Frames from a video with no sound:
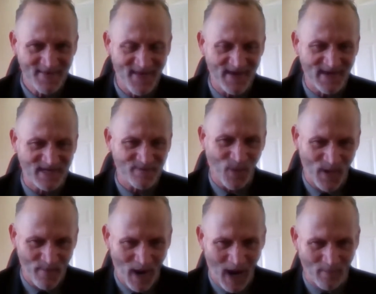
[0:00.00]
that next
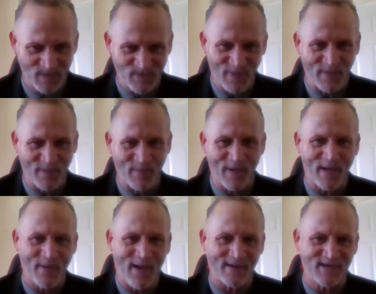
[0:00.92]
morning, Mom was wondering where
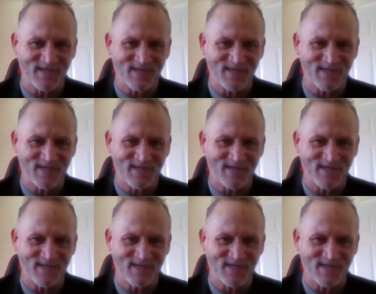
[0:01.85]
you're at,